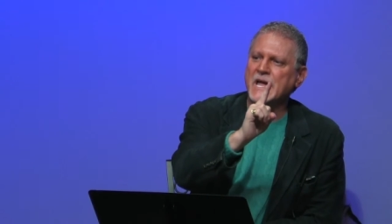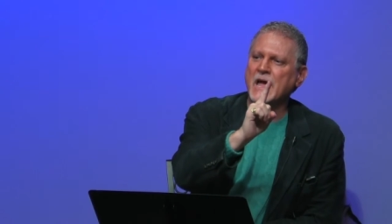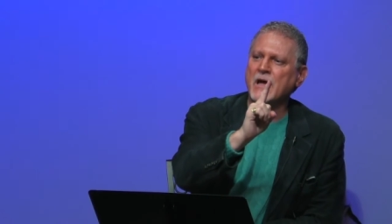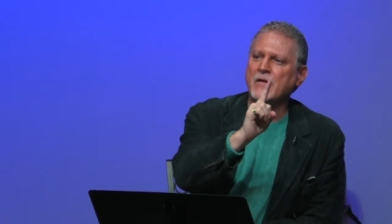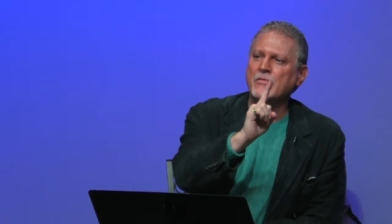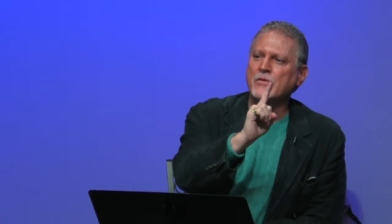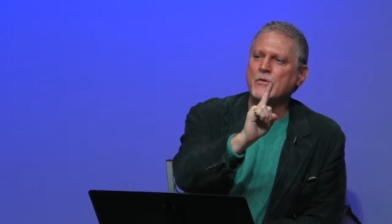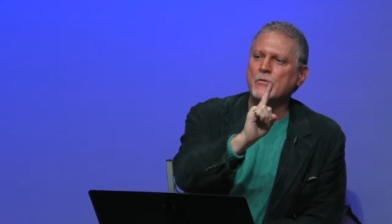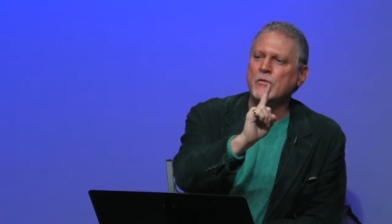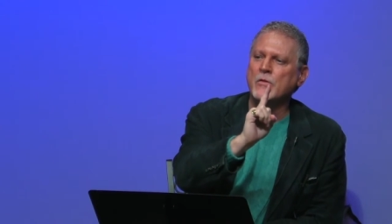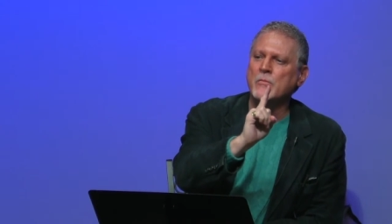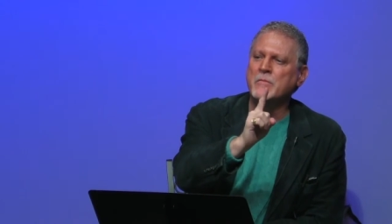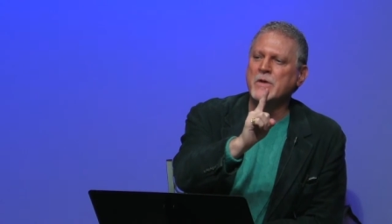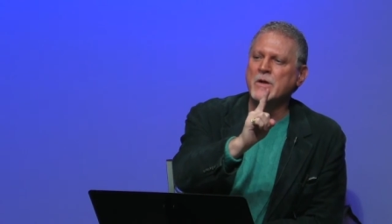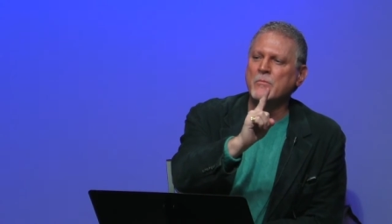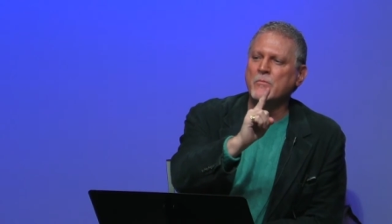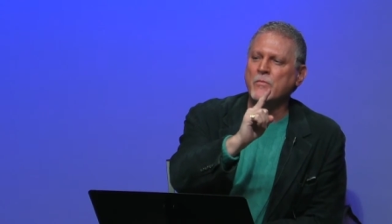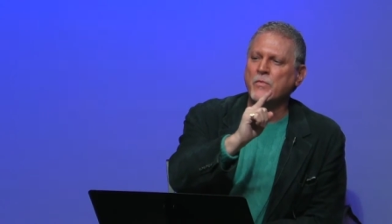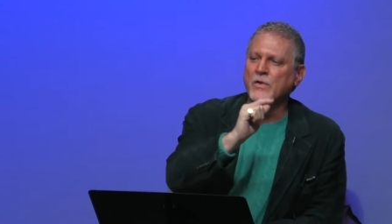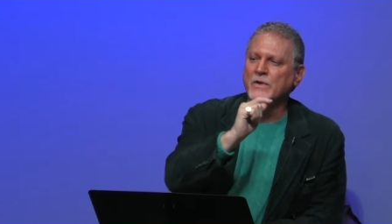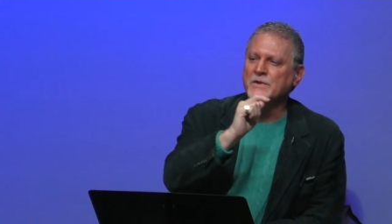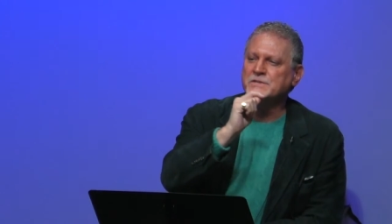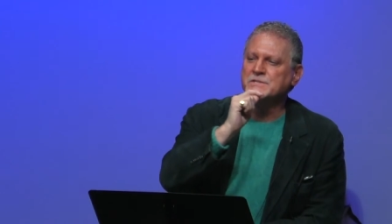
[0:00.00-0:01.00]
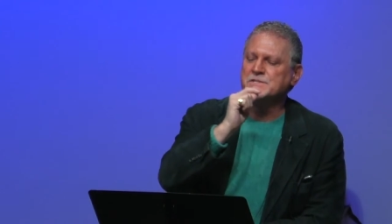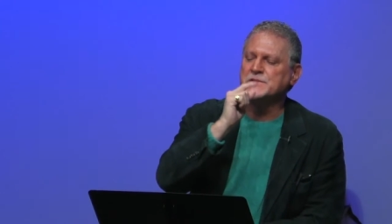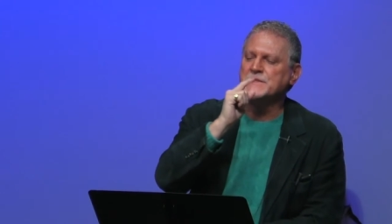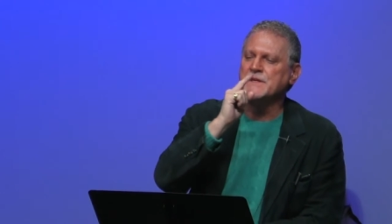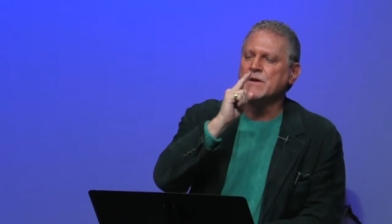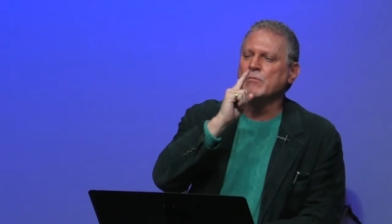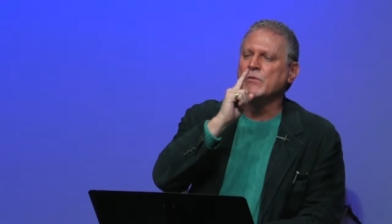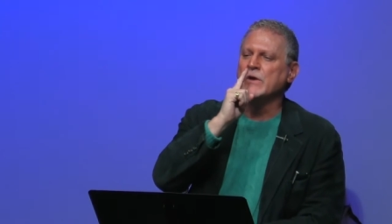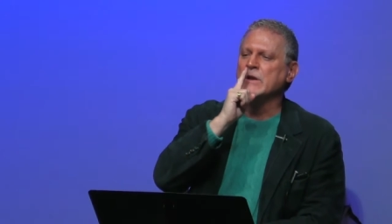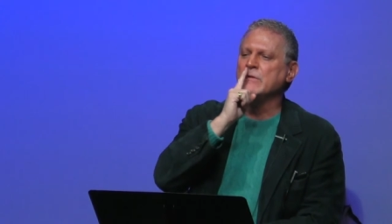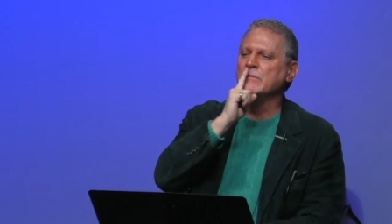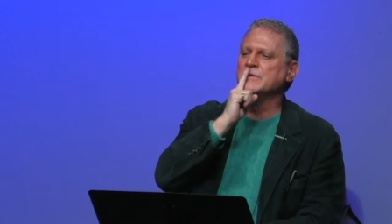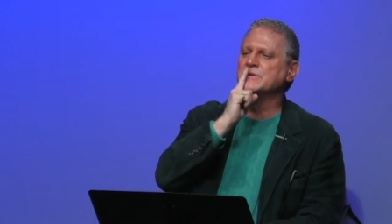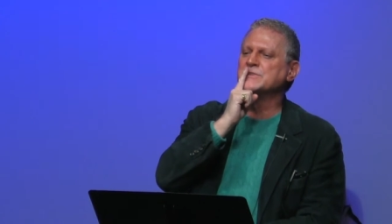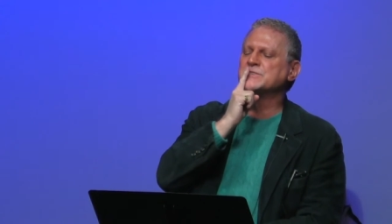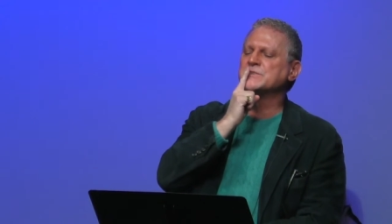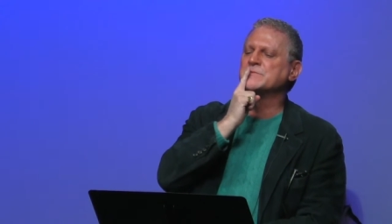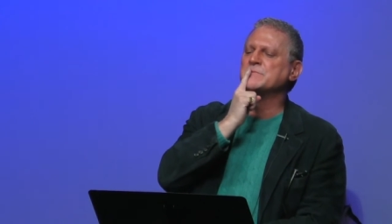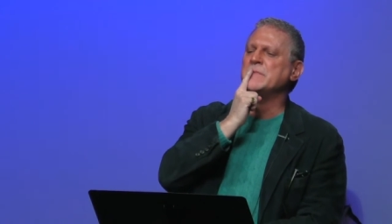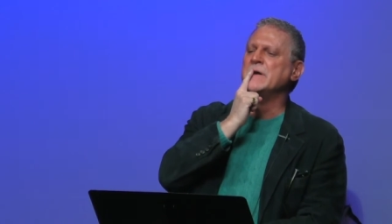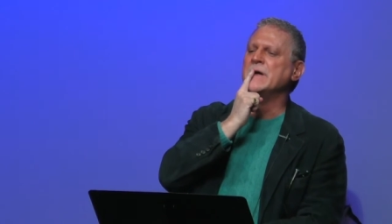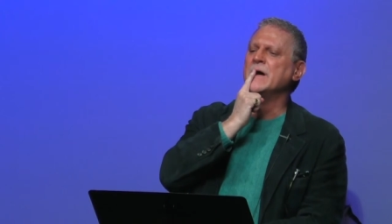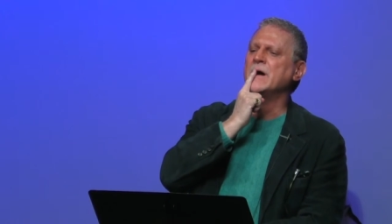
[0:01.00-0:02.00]
have the remembrance that when he would
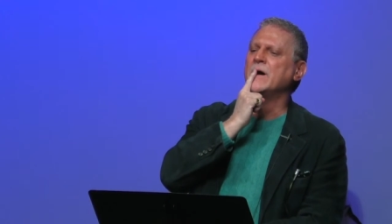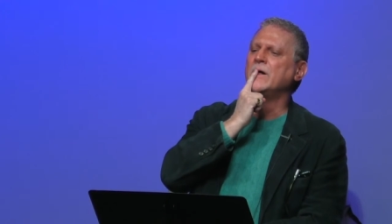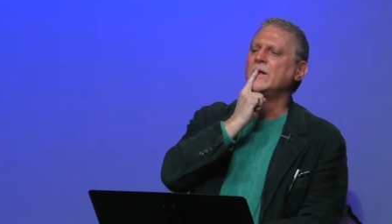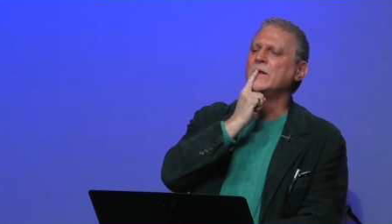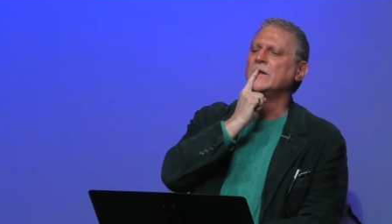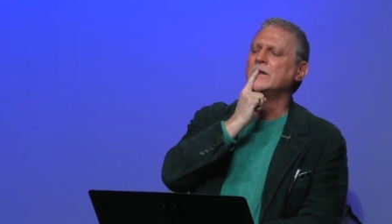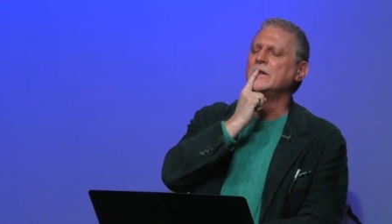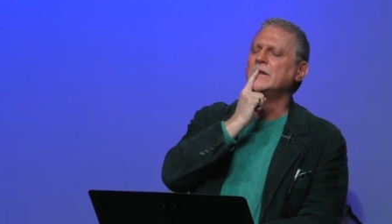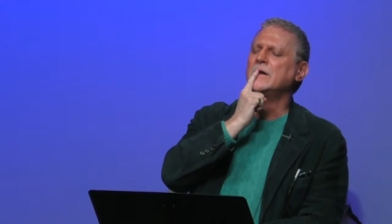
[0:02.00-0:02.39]
smell